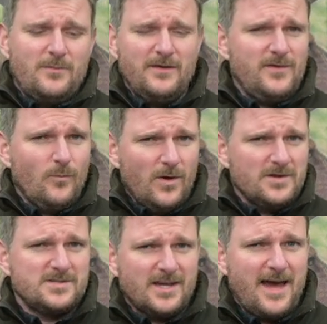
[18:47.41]
But if you
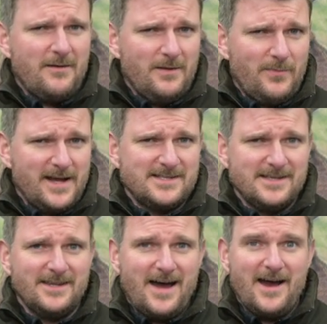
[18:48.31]
want to get it
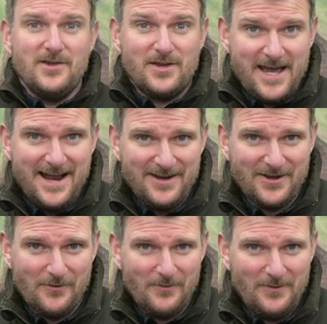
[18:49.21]
better than that, you can
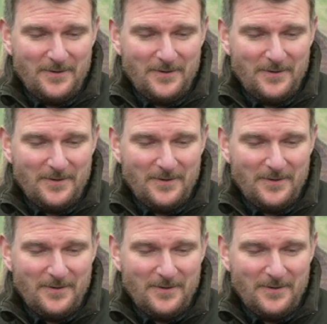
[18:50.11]
do.